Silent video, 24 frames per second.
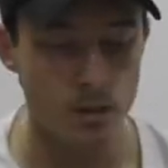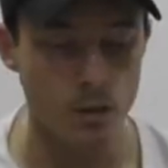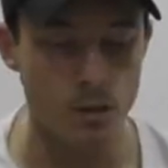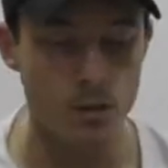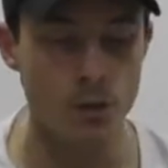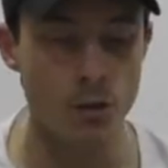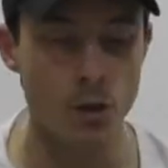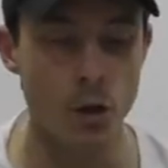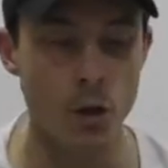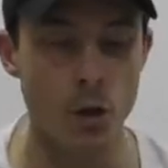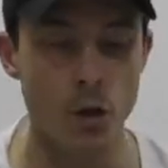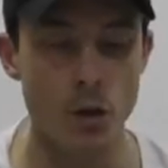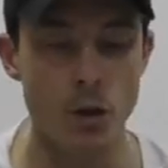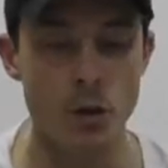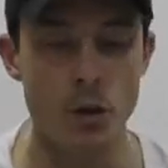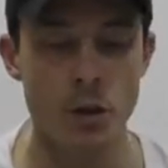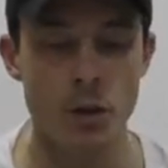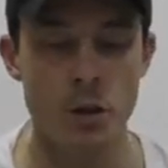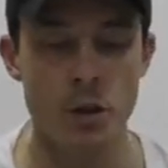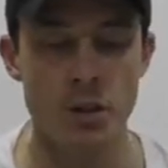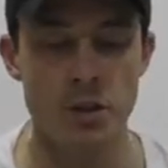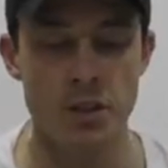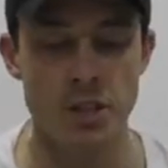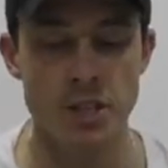So
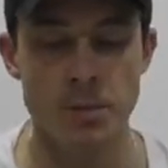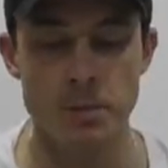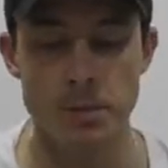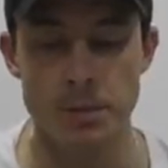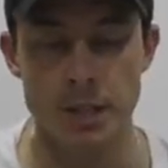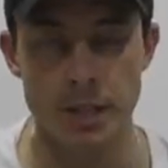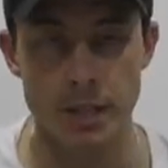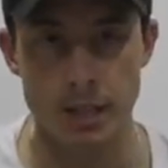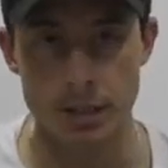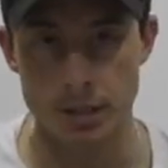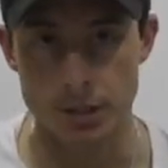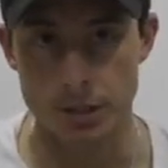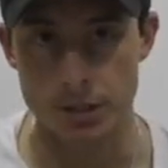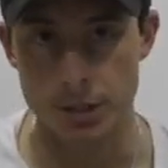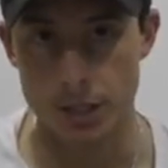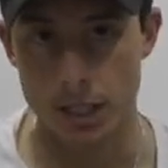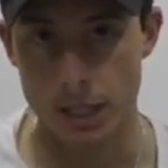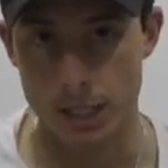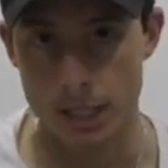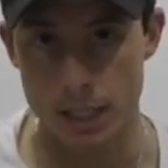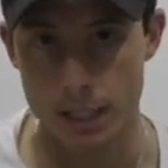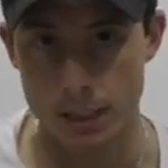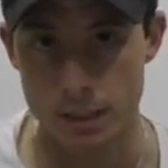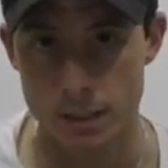this particular
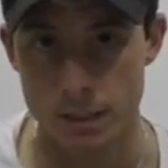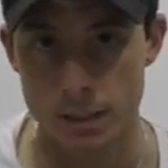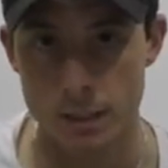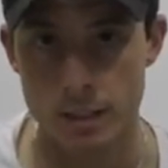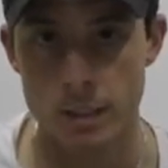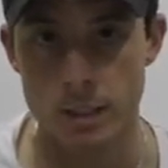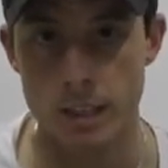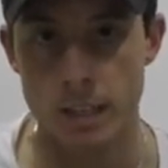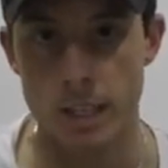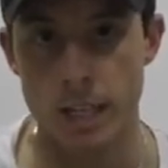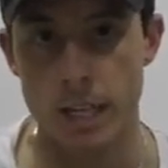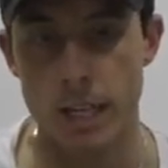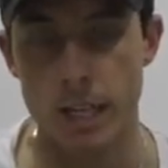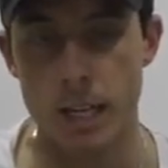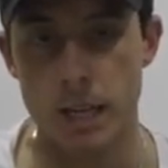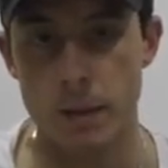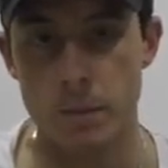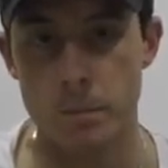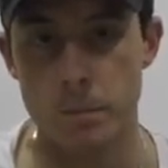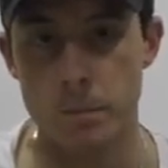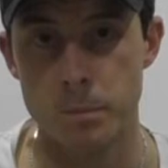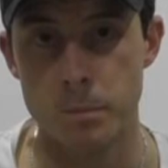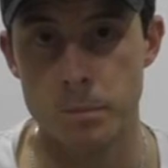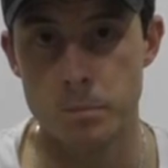seller,
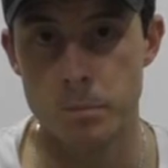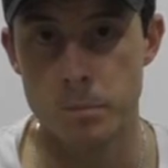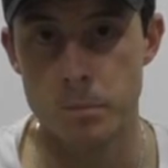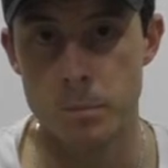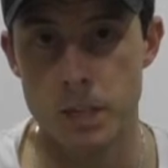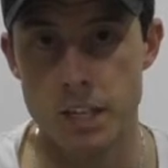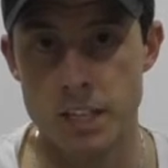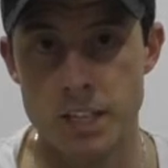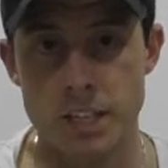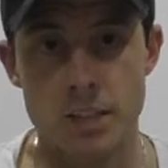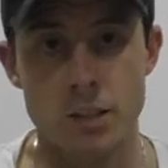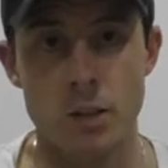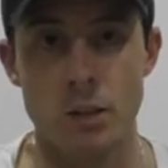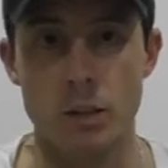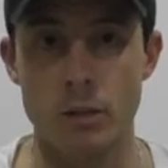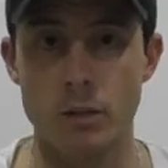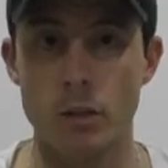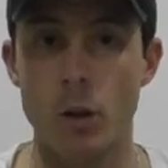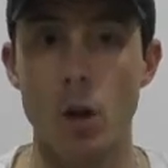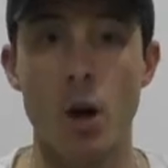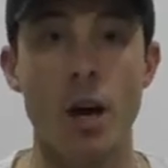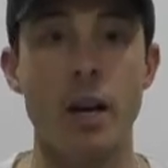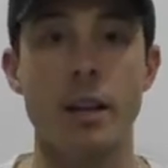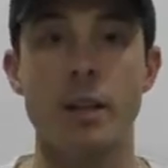he didn't
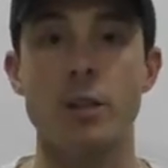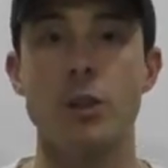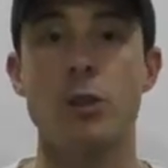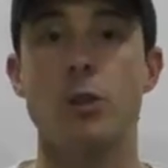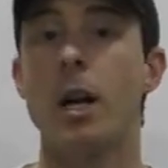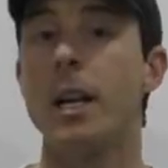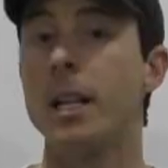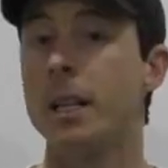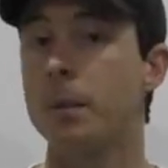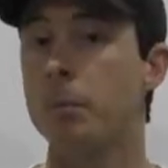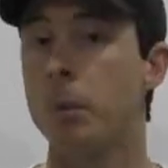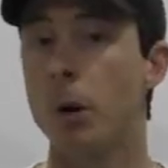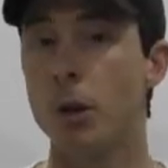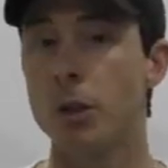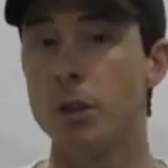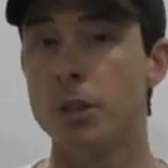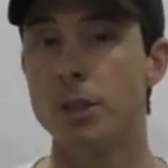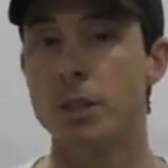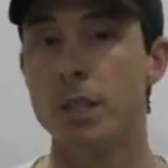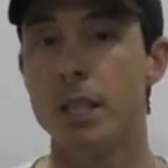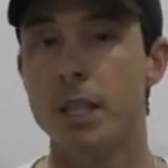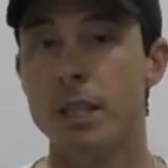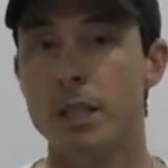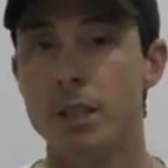like Australian
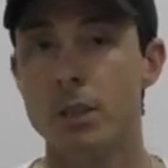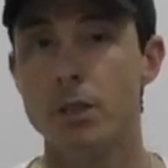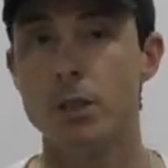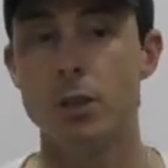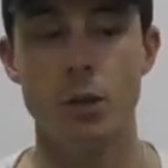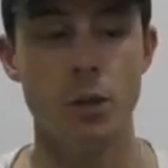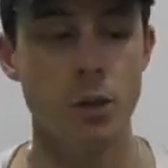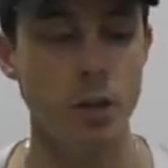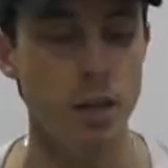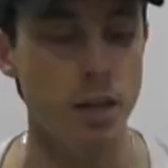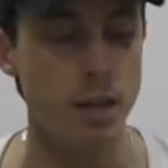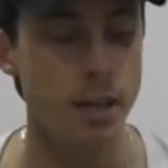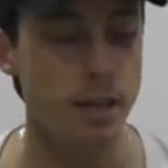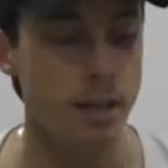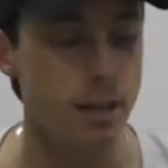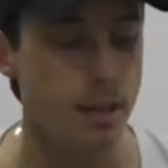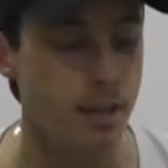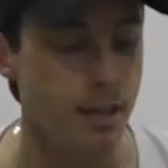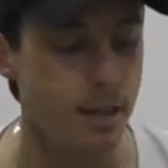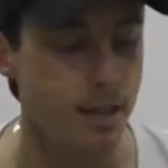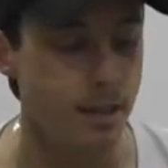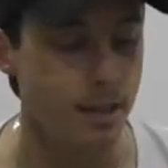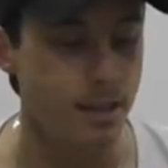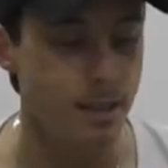Post either, so
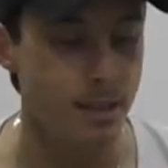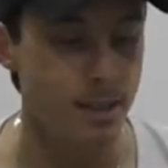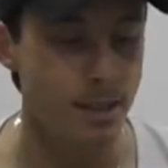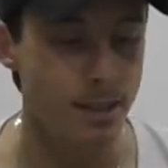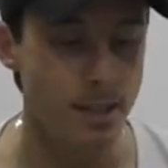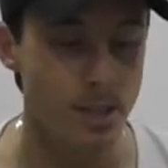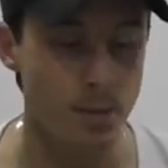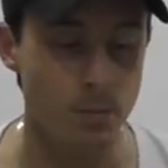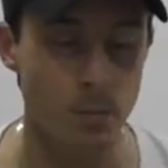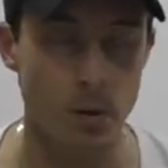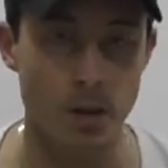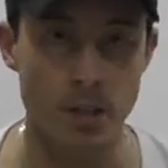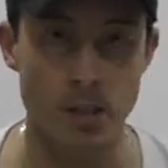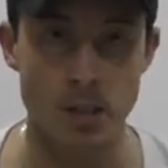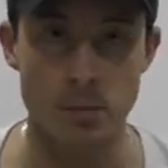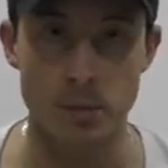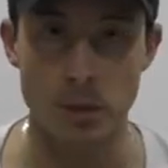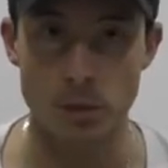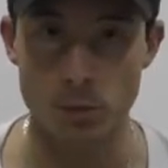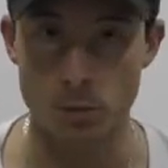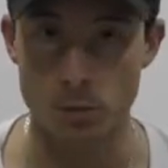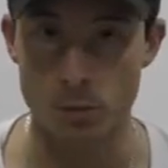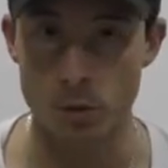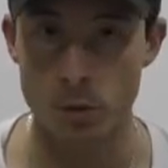he did this by
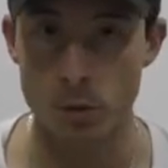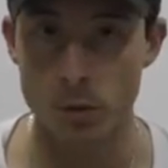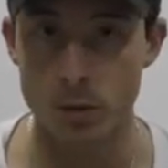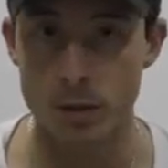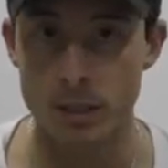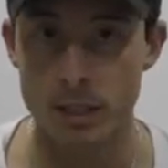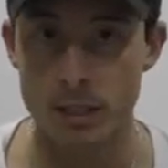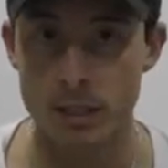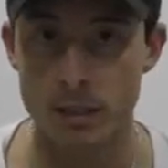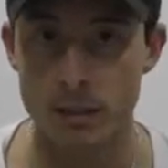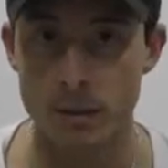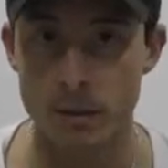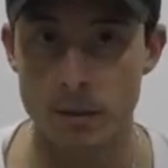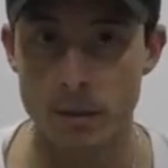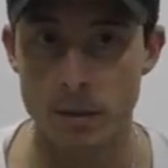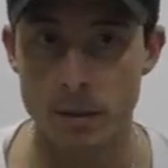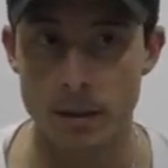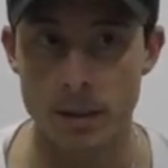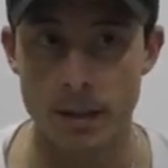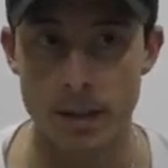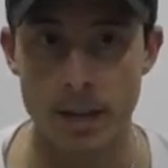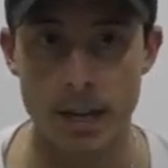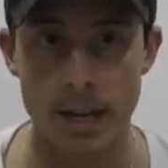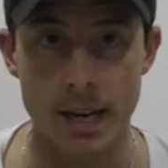special courier,
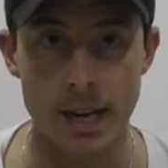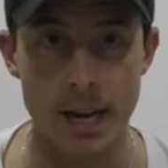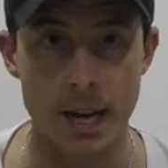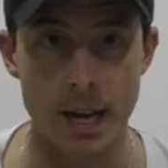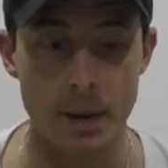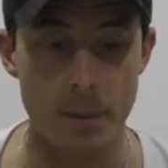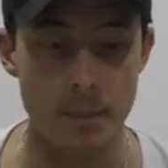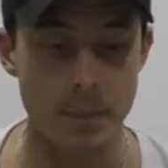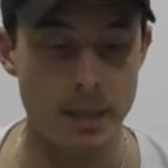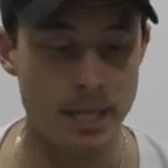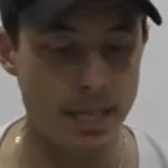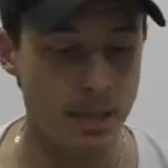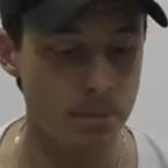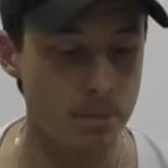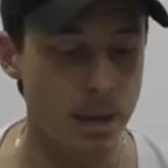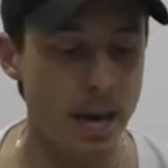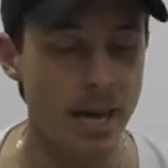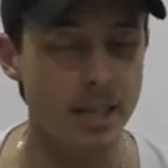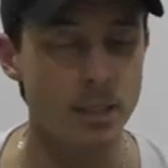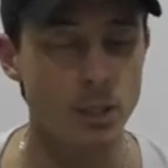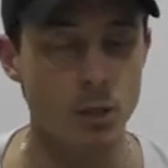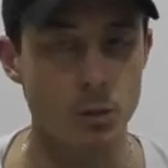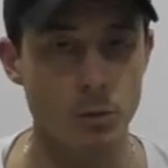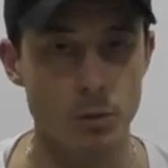and he
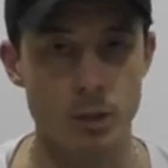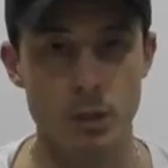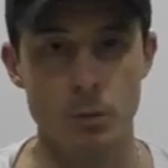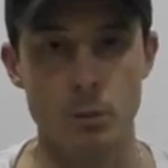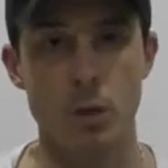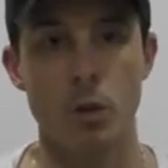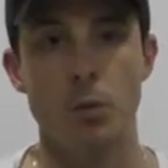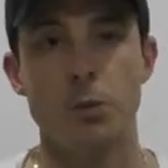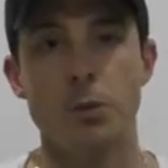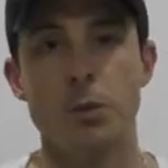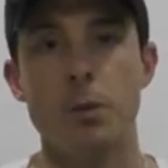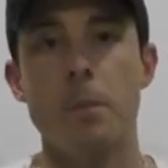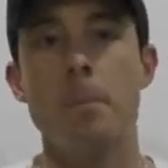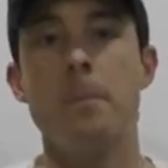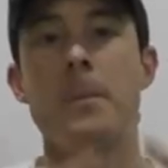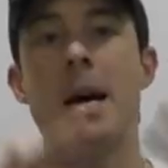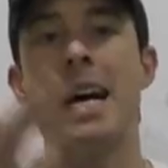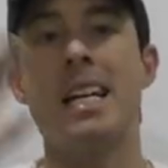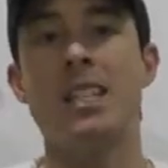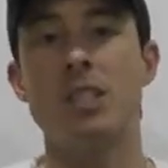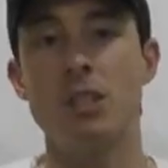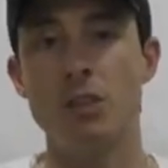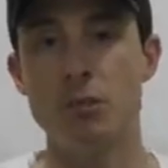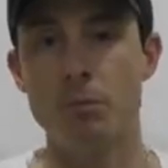packed it really well. It was in a
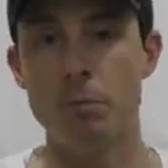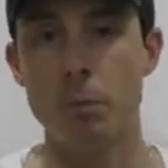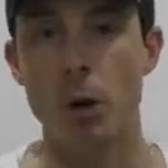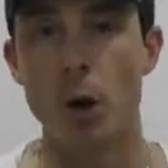massive